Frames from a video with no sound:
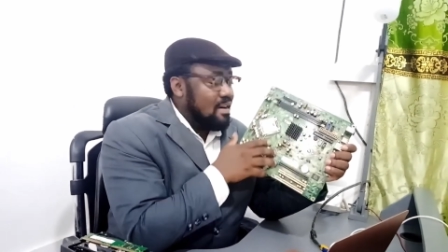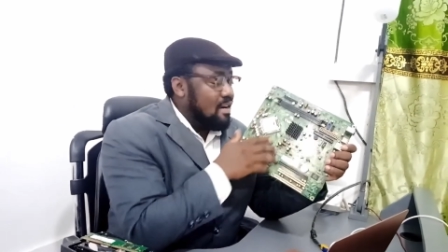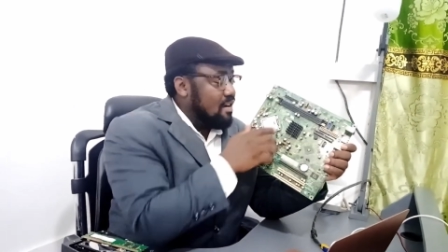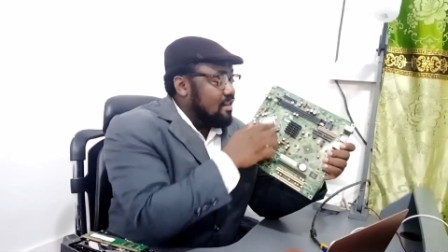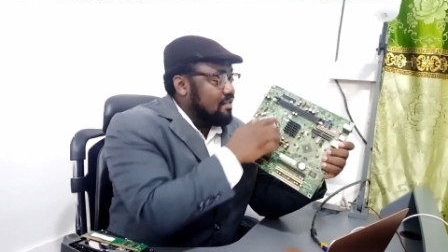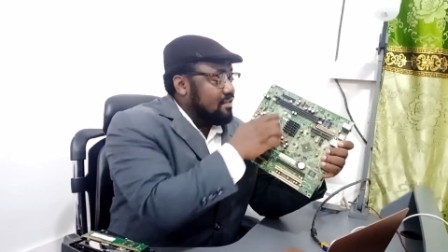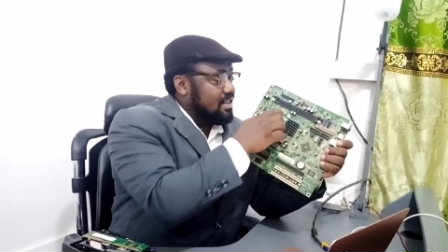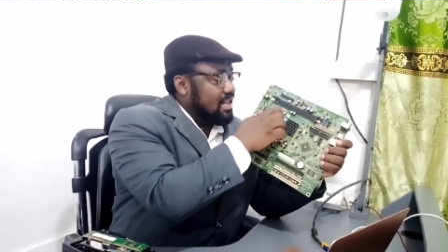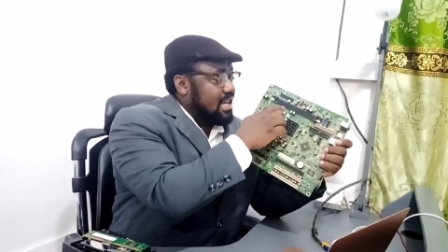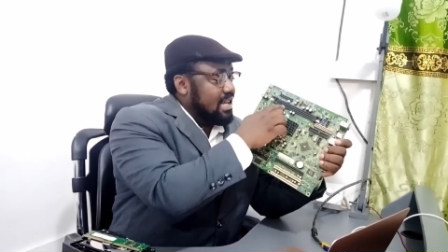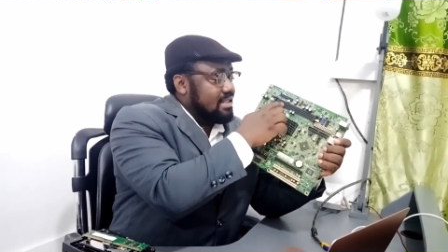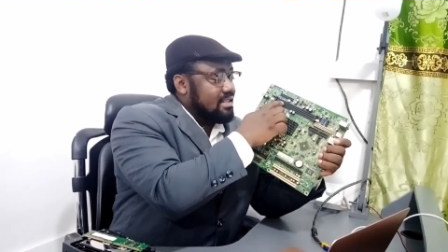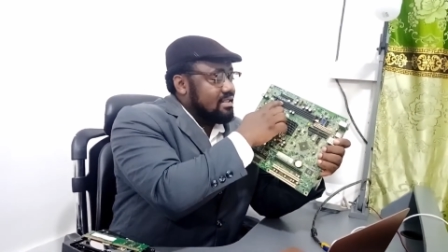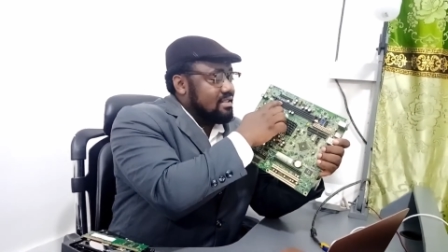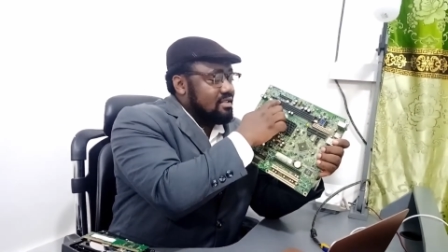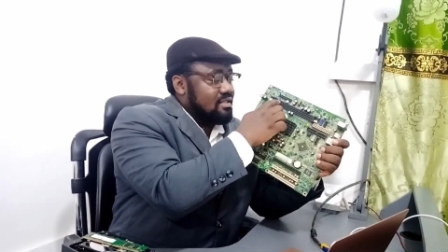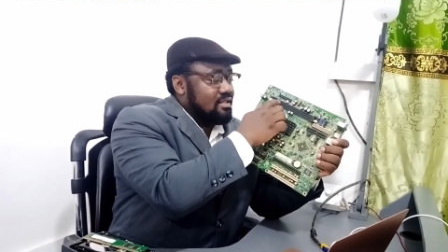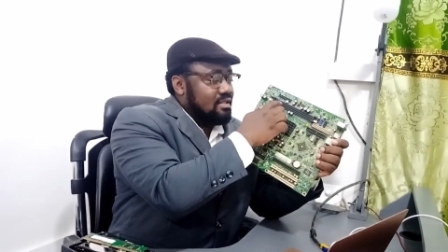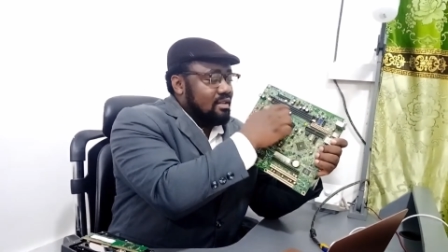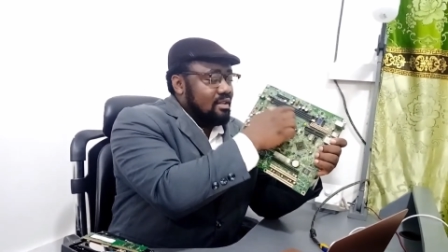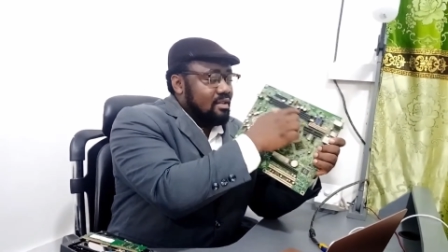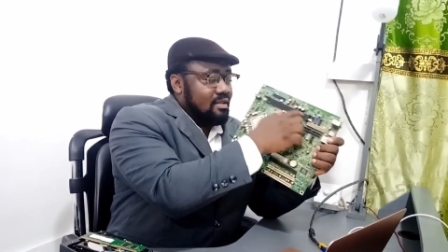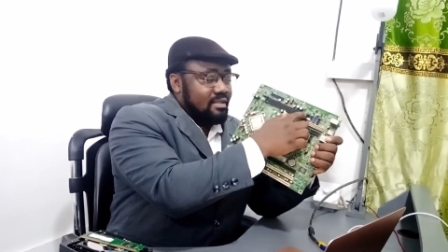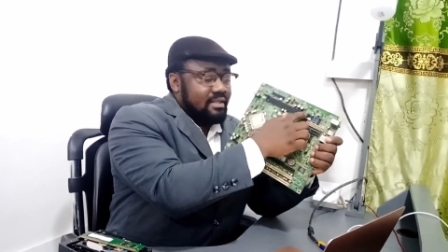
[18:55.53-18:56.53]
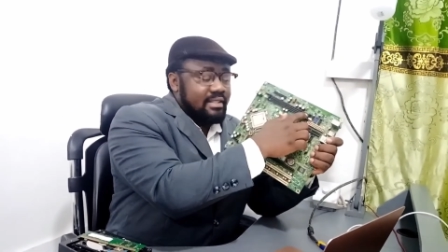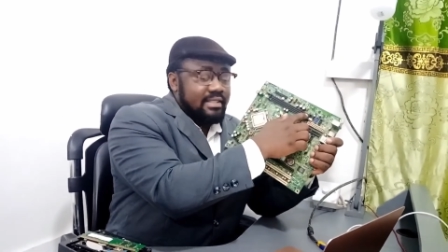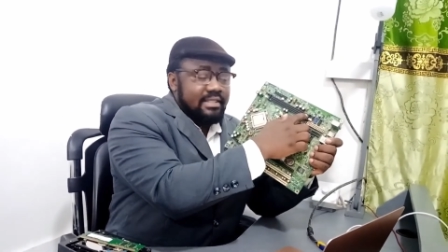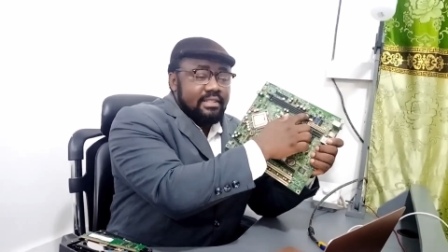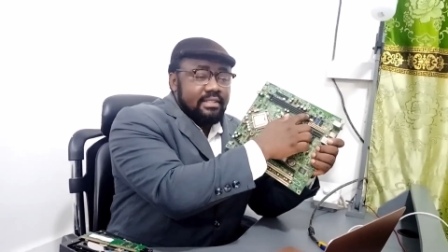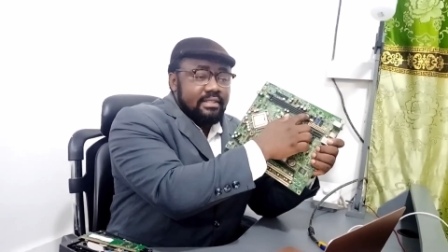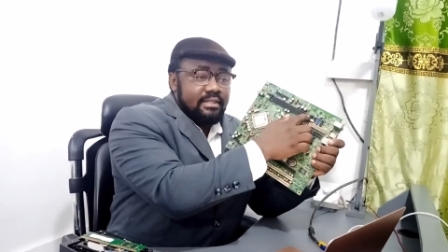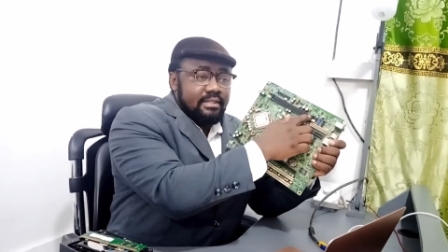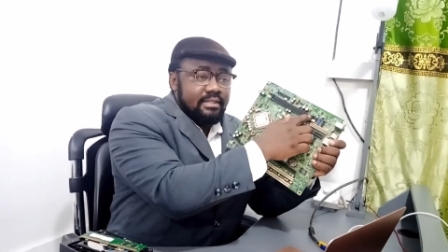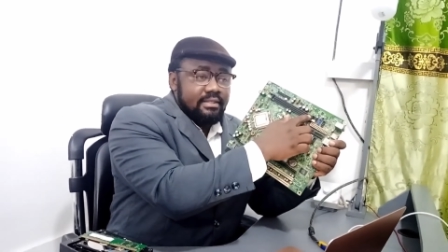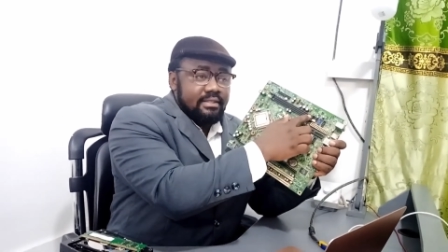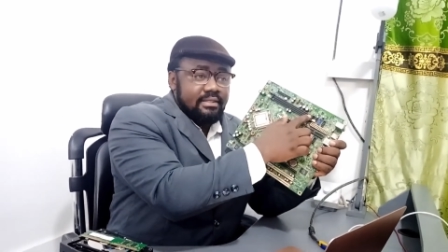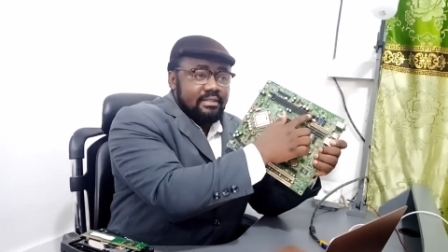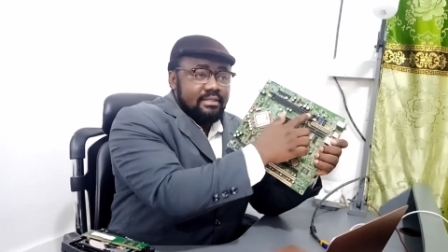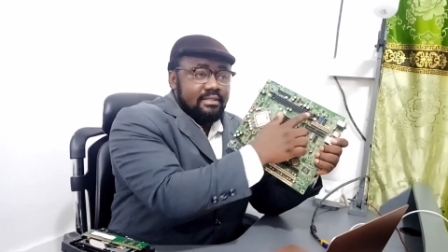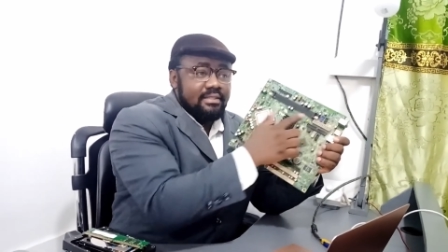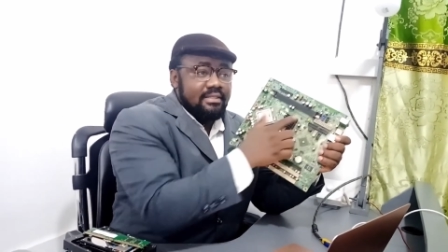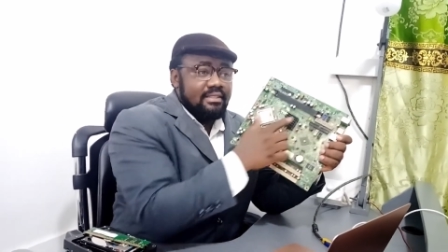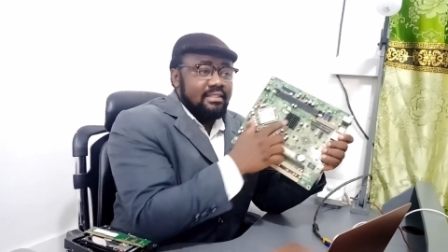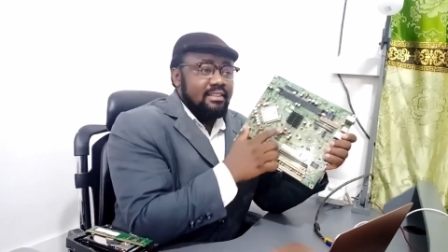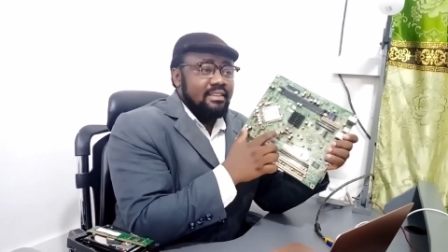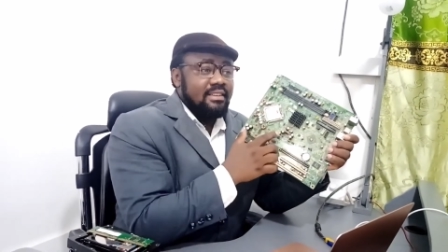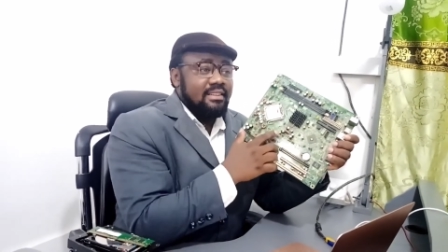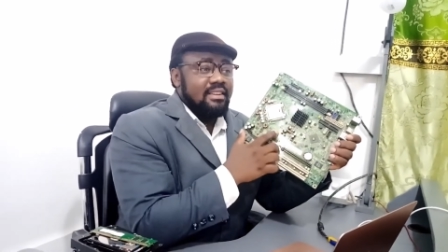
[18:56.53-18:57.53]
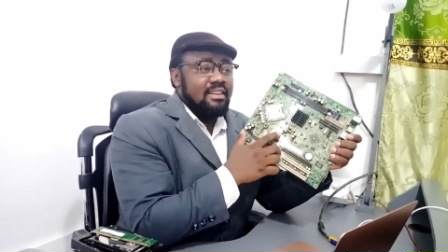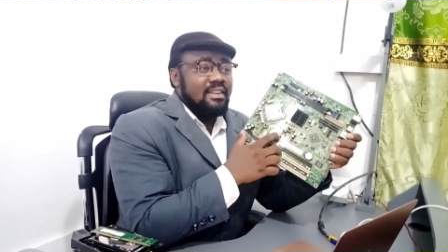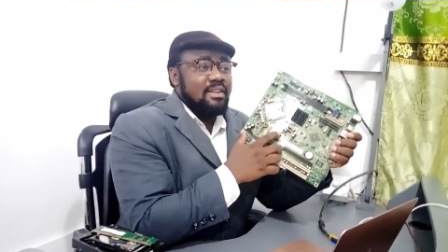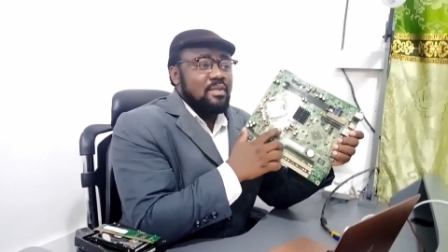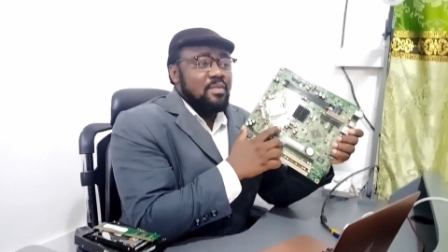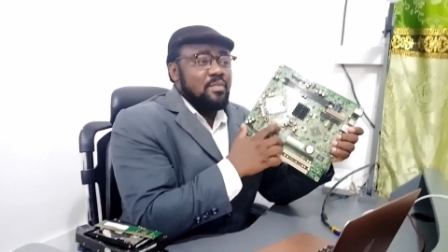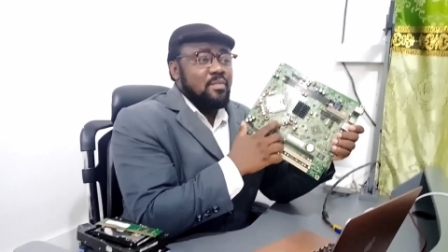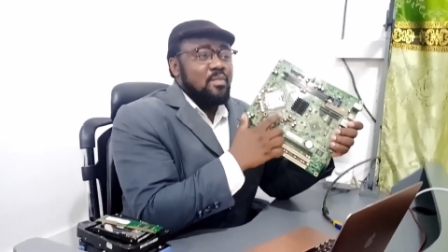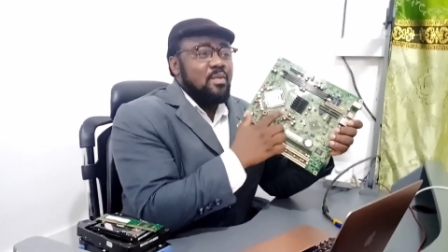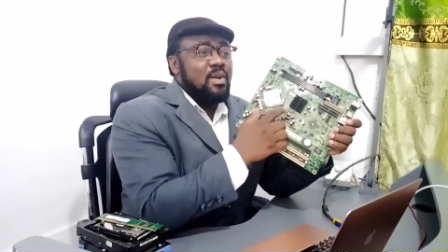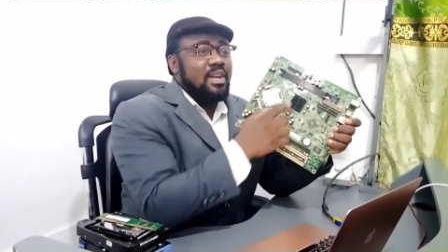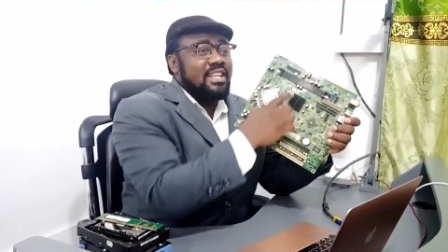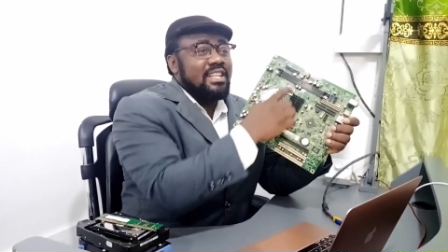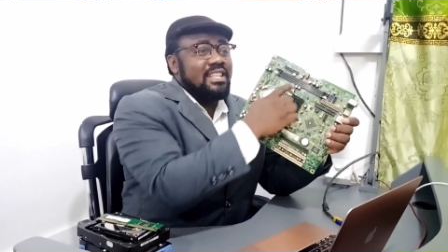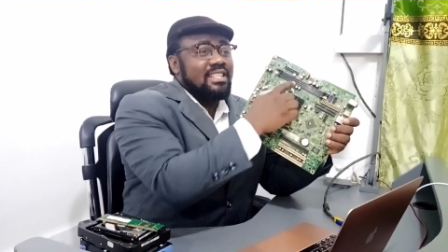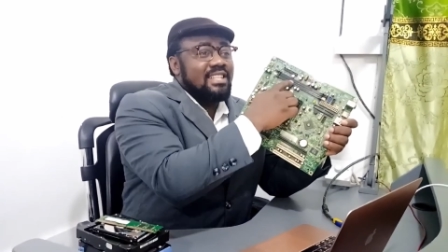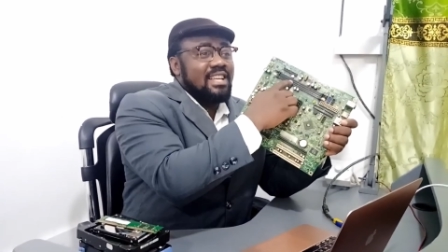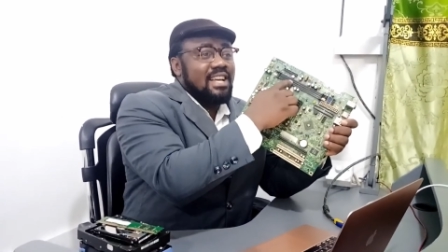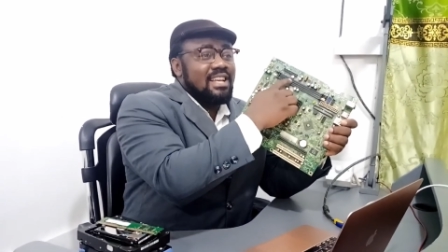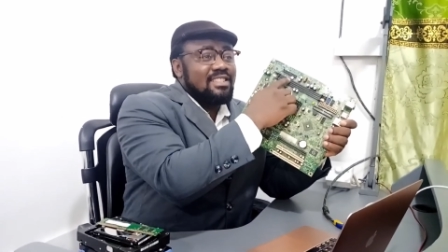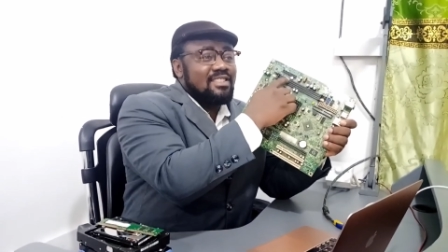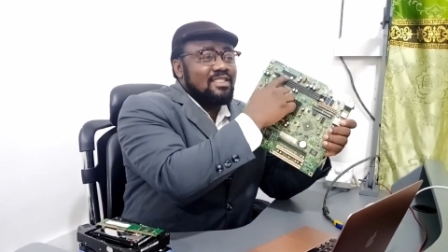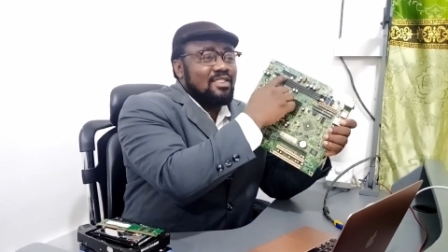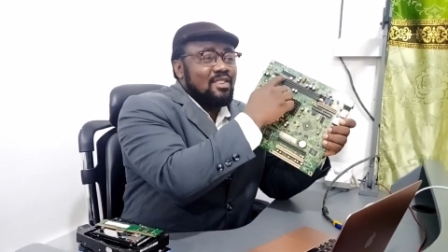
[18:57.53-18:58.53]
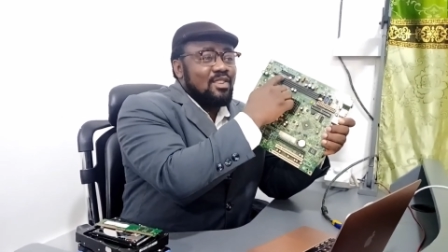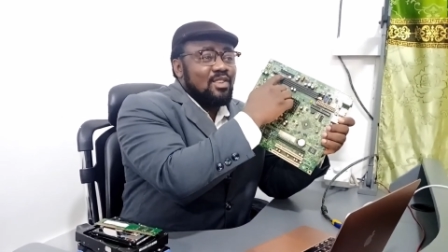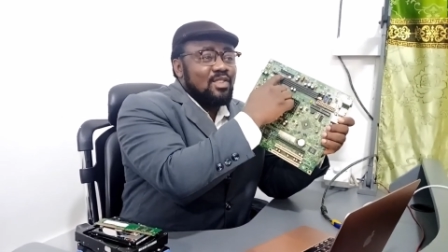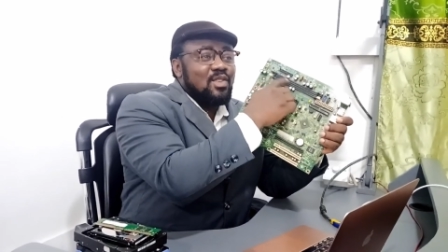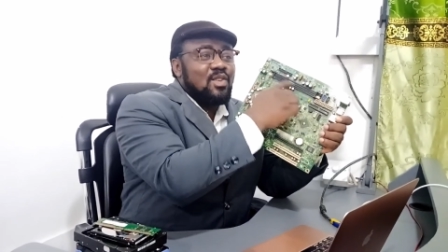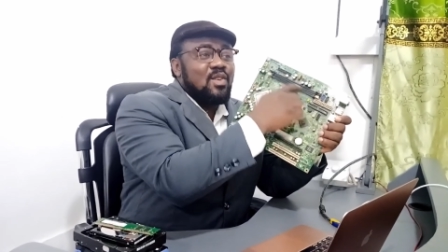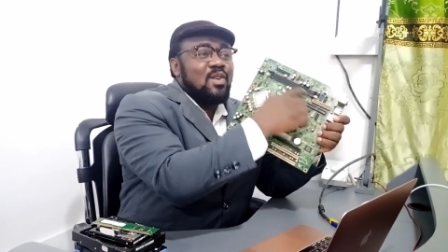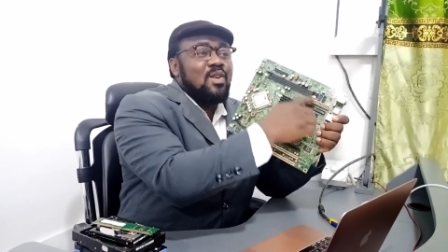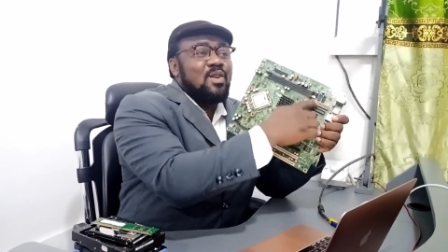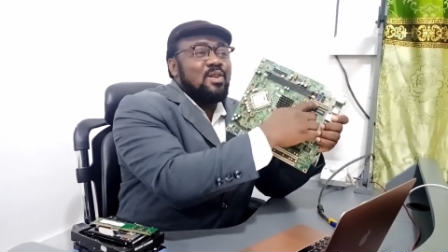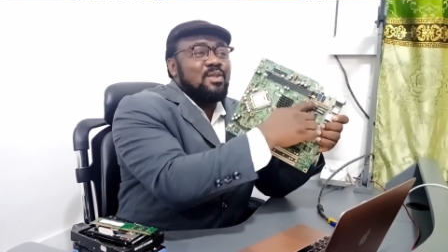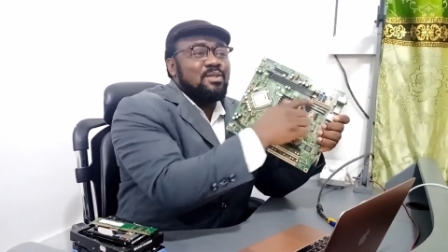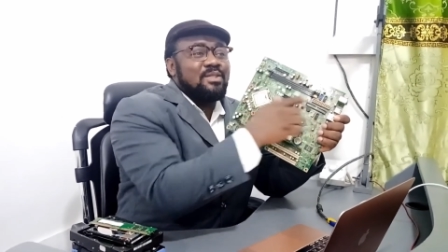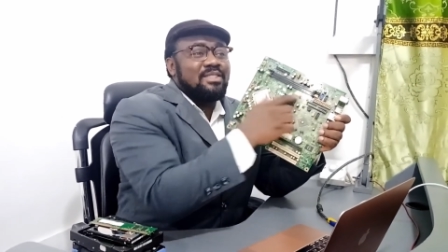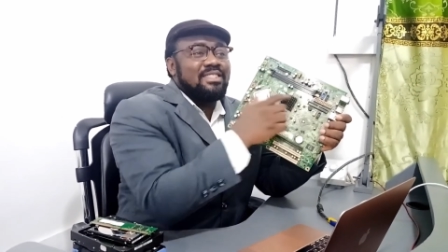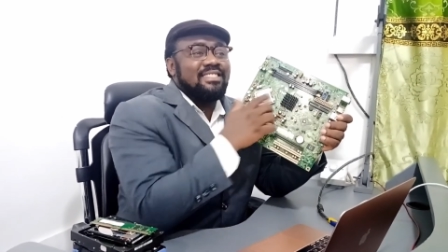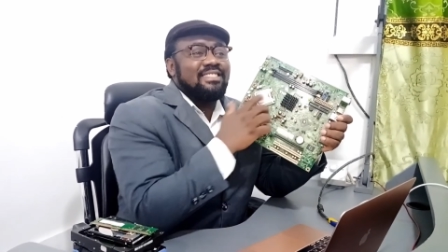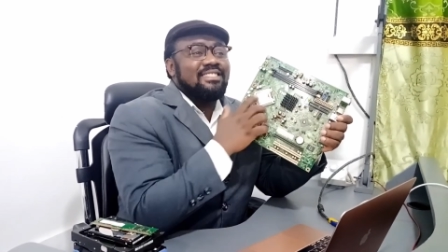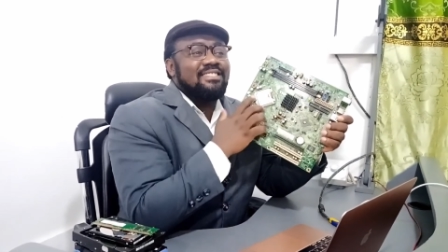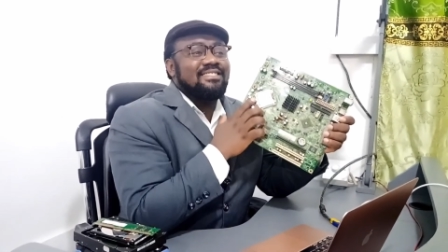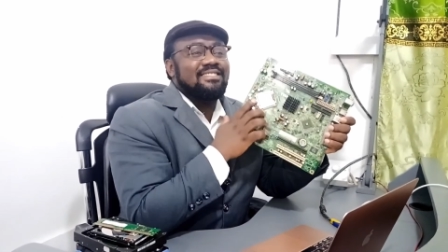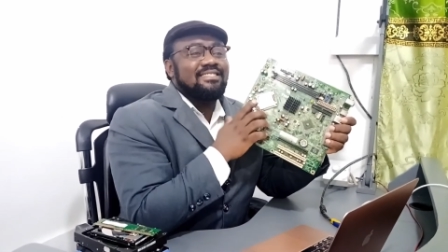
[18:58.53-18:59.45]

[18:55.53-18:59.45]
of that slot. What is that slot called?